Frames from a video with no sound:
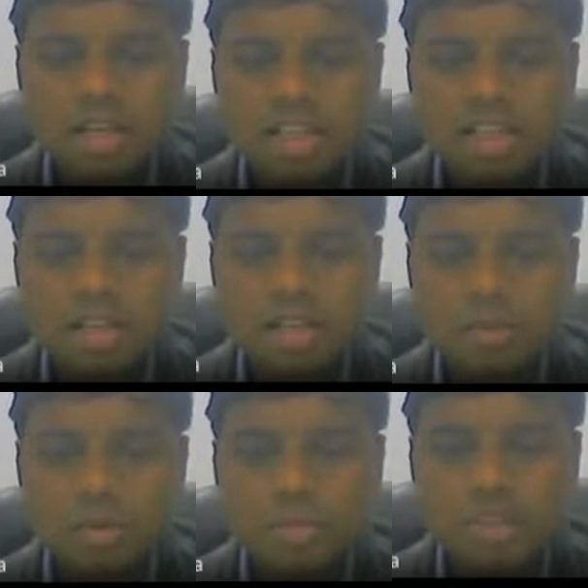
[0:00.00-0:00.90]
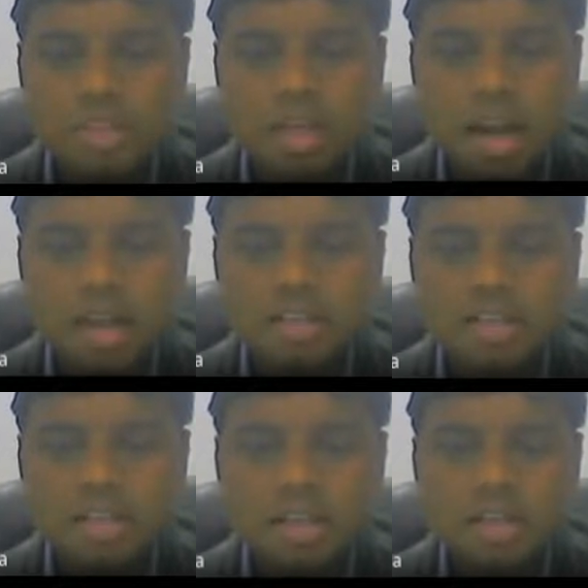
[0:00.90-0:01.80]
assistant professor at
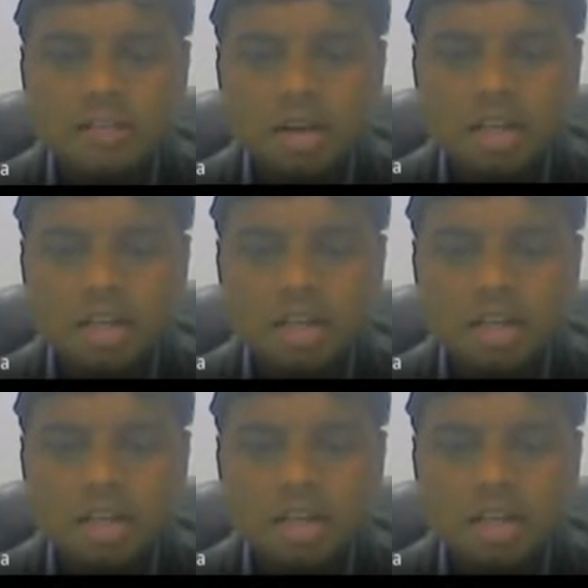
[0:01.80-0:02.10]
the Center